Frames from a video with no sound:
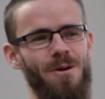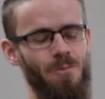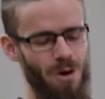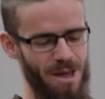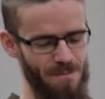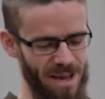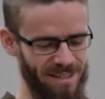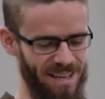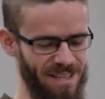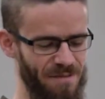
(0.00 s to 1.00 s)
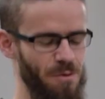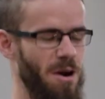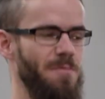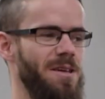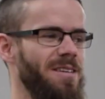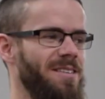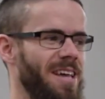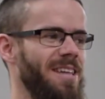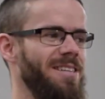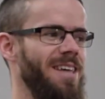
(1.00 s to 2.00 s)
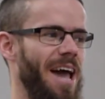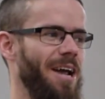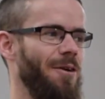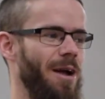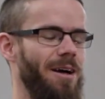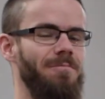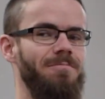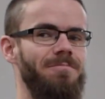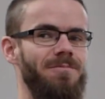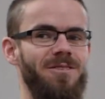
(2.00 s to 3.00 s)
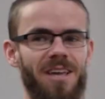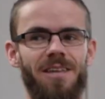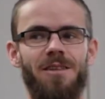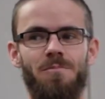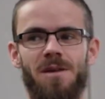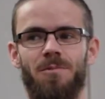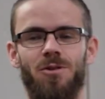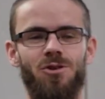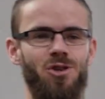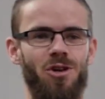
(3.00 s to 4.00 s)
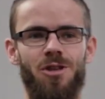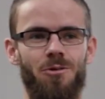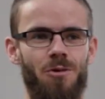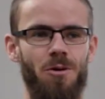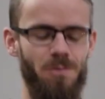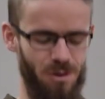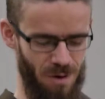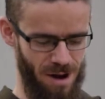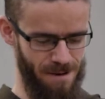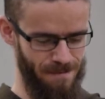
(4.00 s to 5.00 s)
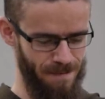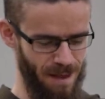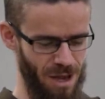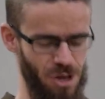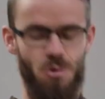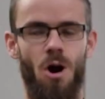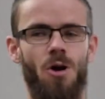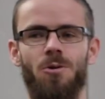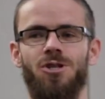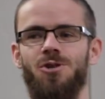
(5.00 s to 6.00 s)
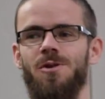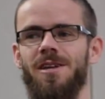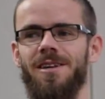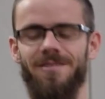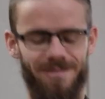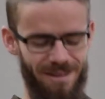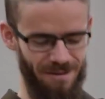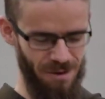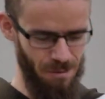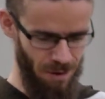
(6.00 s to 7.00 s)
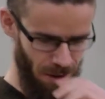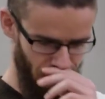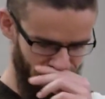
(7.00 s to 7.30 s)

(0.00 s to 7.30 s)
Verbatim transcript: Well, it makes sense if you want to be a saint hang around saintly people. They'll show you the ropes, right? You are what you eat, if you will.